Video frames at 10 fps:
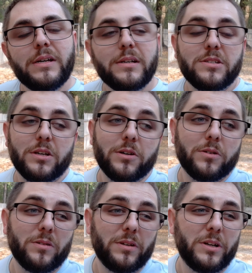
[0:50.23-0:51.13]

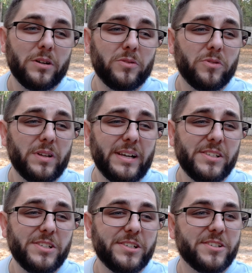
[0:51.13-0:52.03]
So, you know, for the
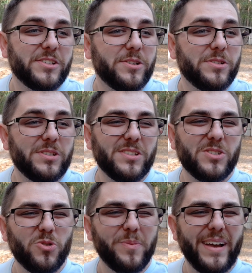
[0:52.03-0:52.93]
next year or so to this
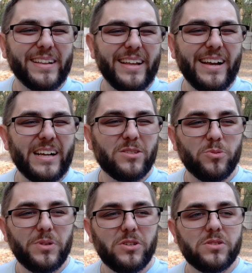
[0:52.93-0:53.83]
tool bag lasts, we'll
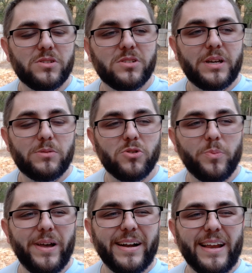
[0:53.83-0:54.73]
be using the same tool
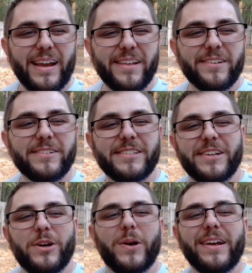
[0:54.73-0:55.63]
bag together.
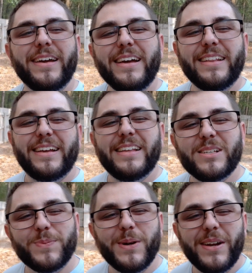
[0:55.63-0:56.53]
So I think that's
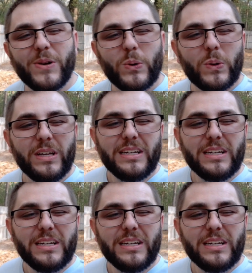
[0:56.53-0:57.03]
pretty cool.